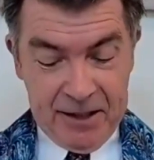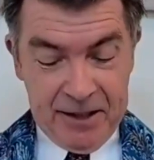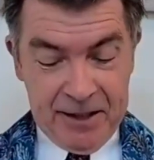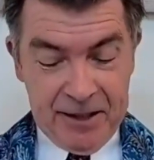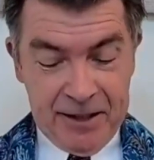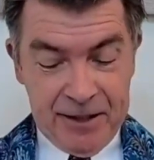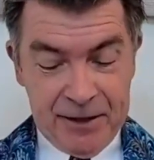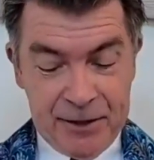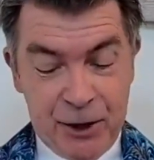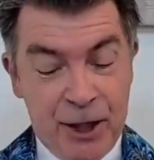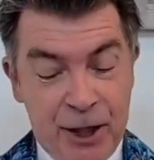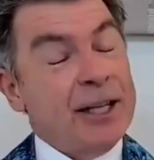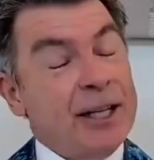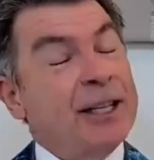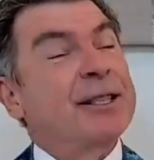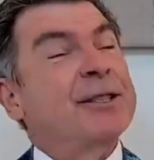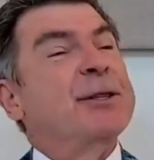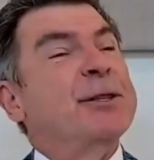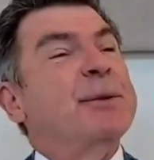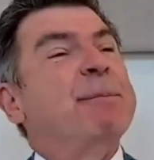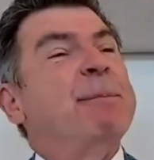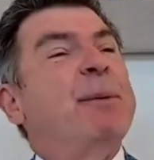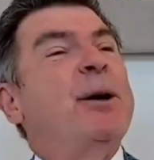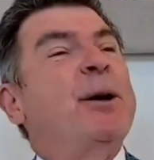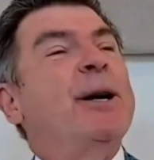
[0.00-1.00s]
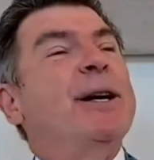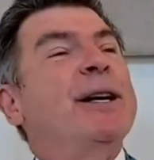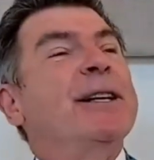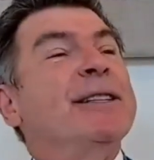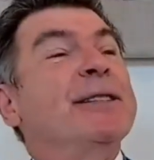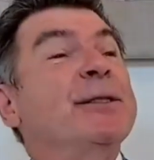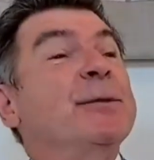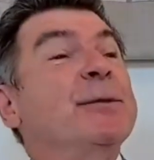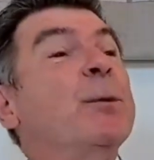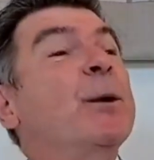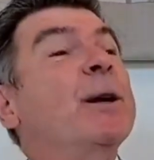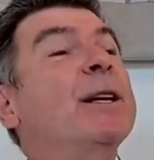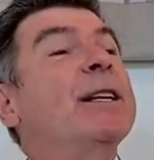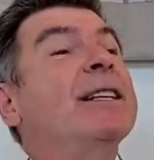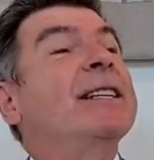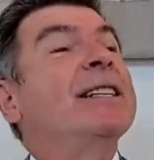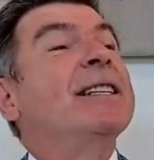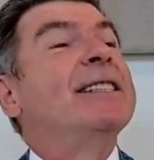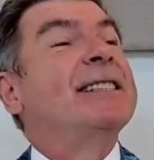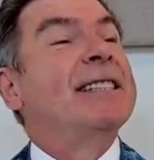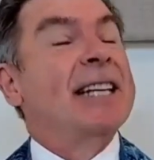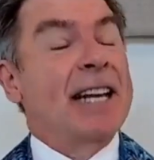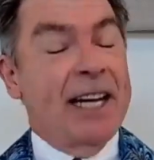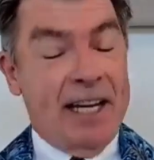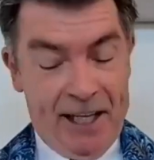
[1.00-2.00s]
The challenging part is when to
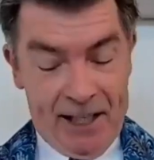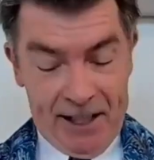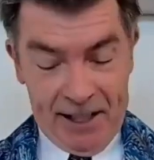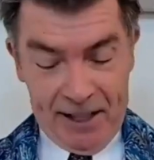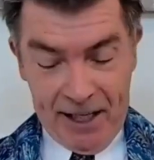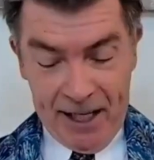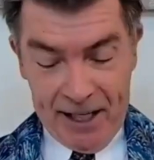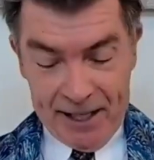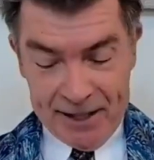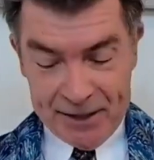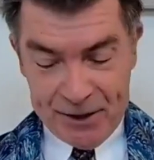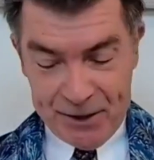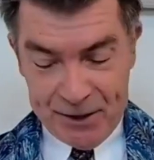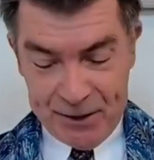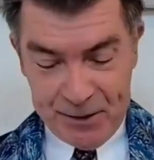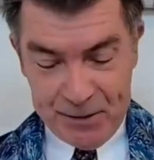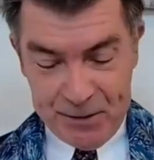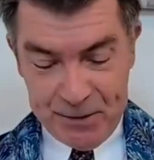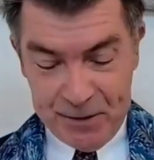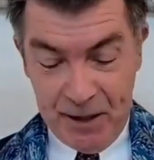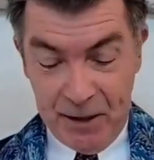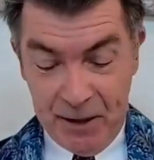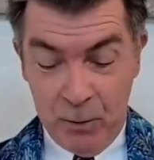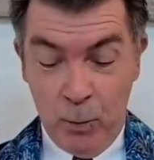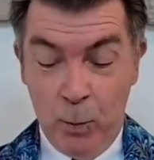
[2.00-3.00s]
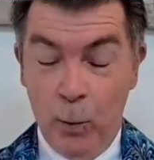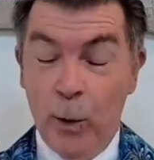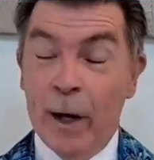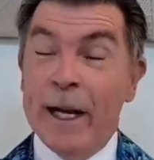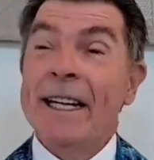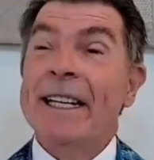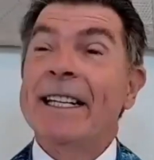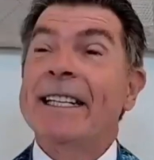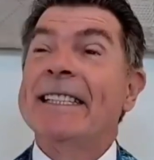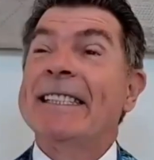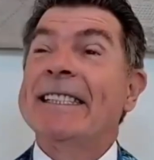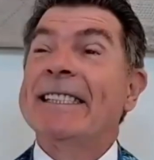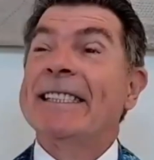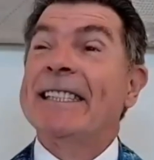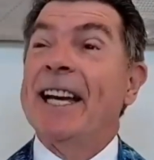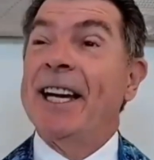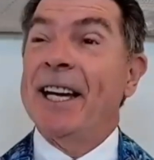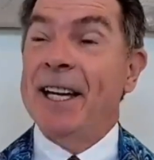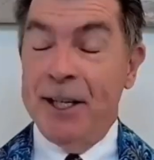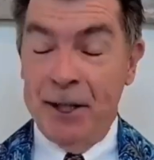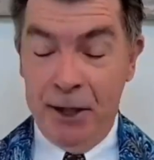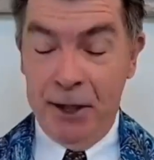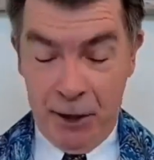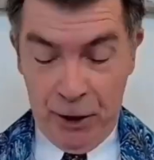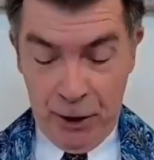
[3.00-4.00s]
say yes and when to
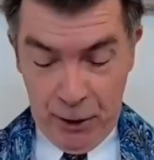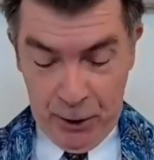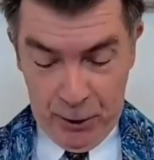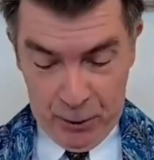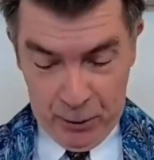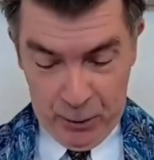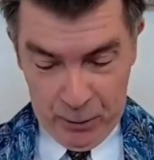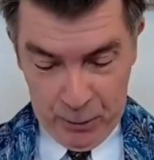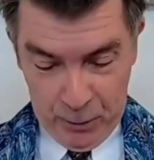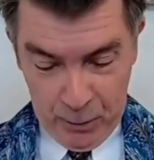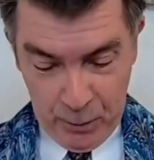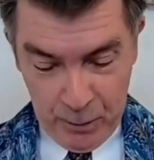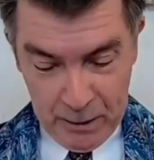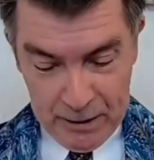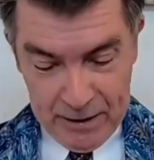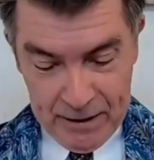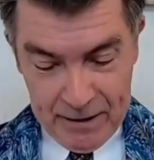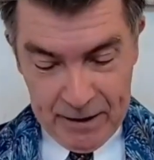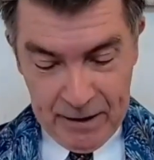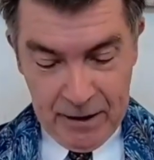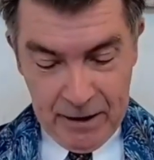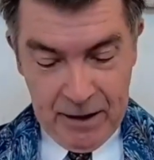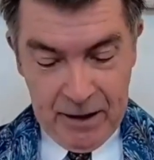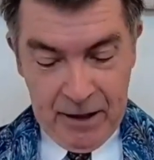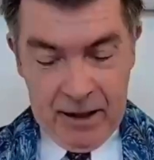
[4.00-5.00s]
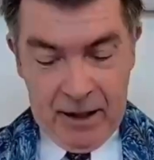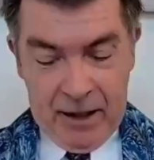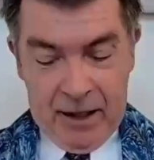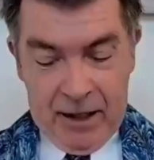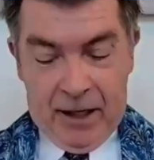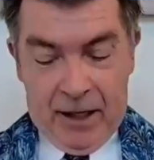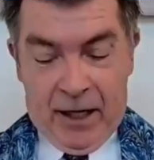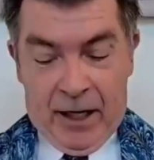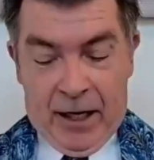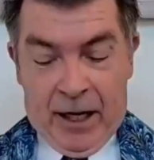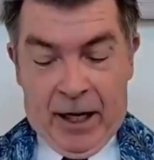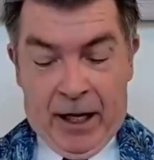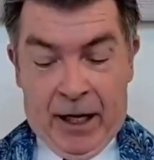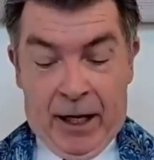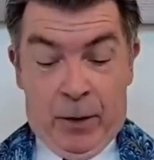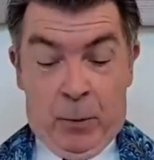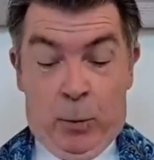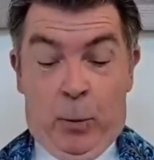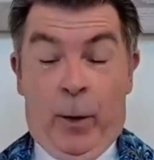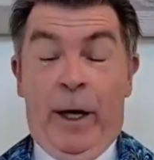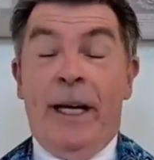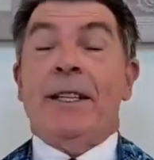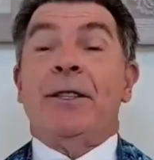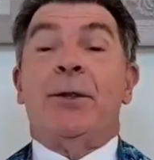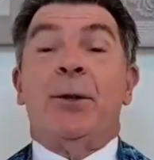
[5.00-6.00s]
say no,
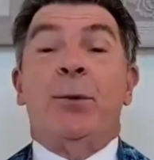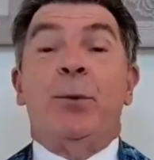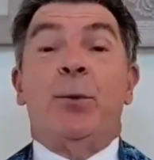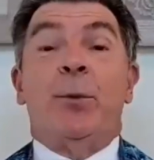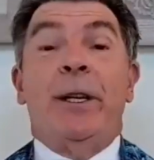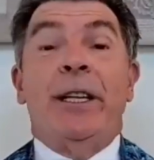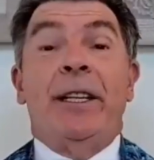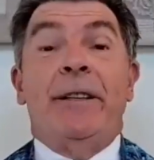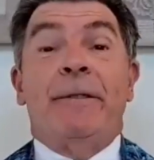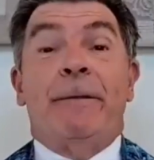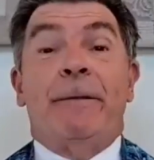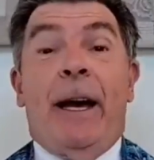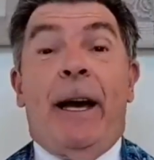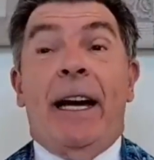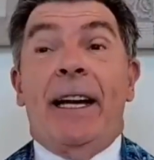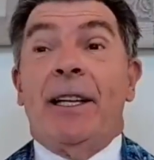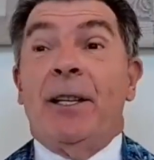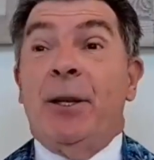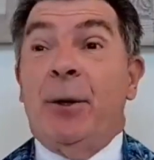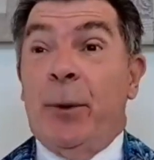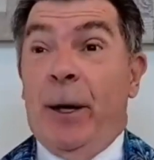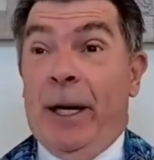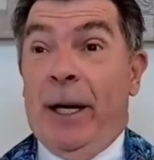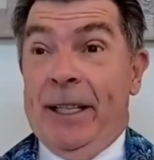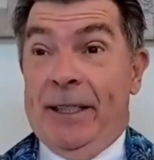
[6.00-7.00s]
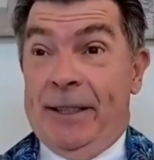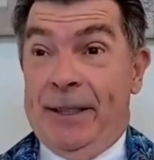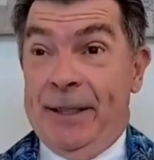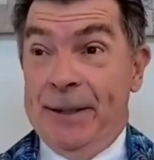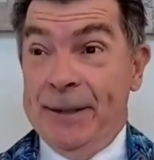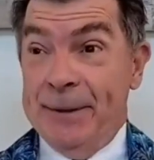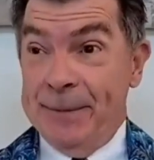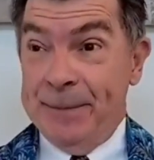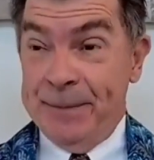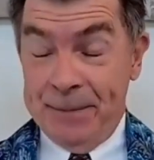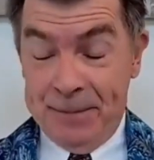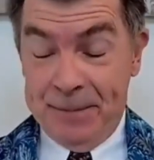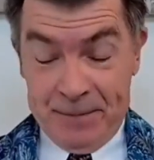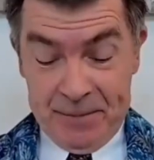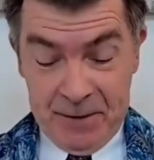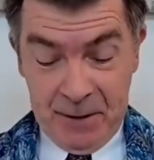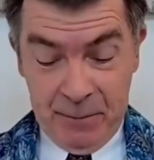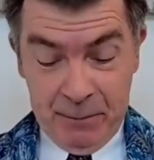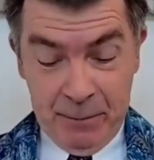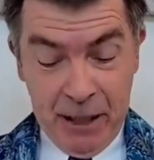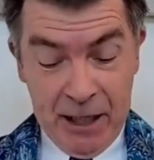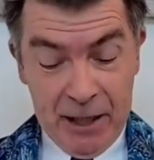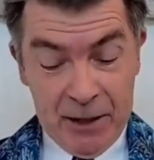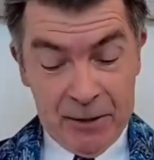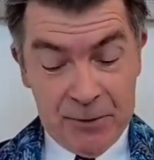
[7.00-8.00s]
and when to reevaluate the
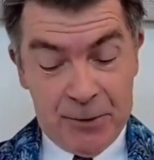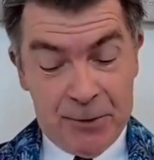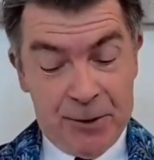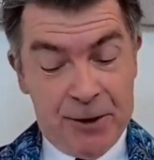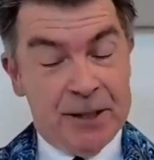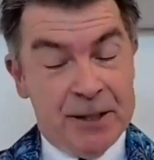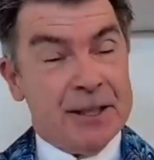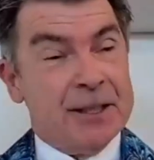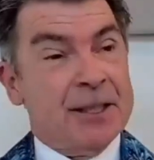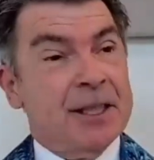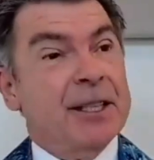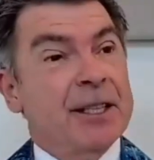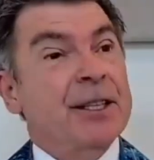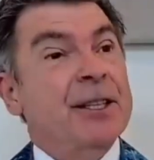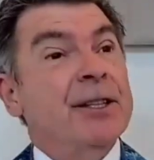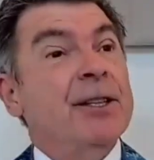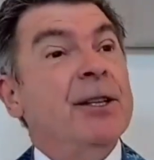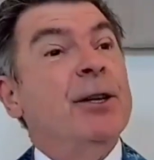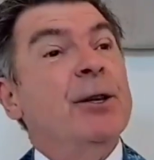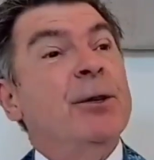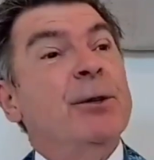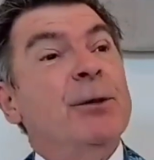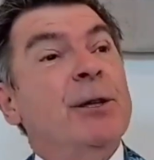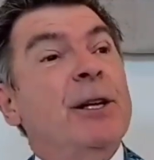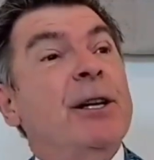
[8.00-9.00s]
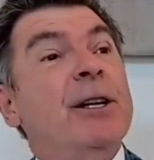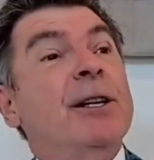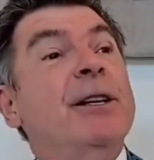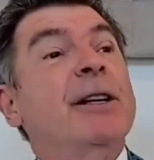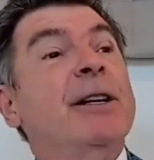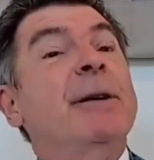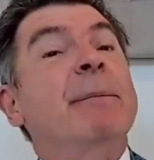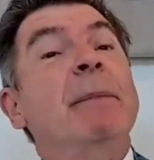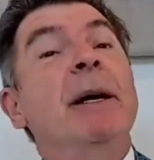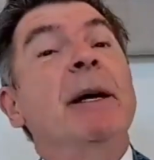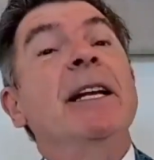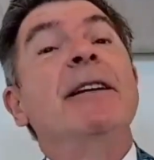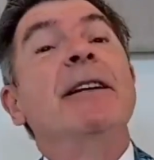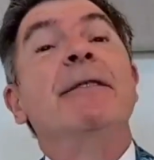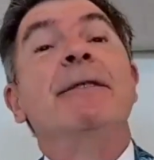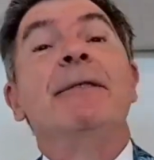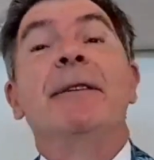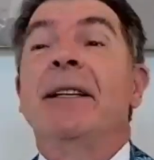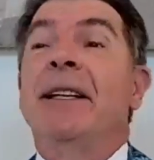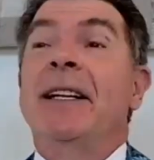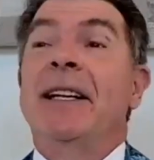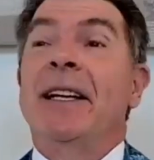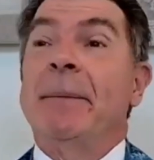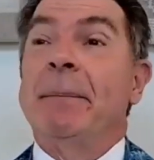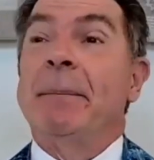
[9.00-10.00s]
boundaries that are no longer
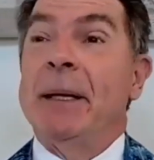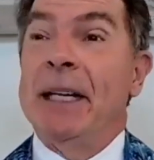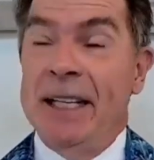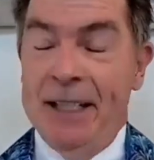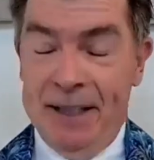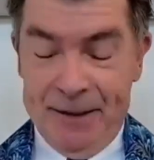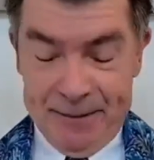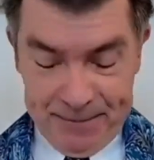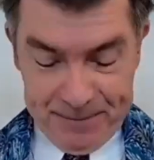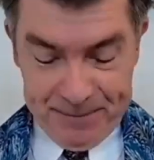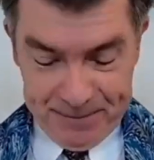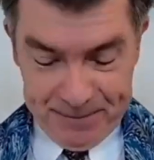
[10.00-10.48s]
benefiting me.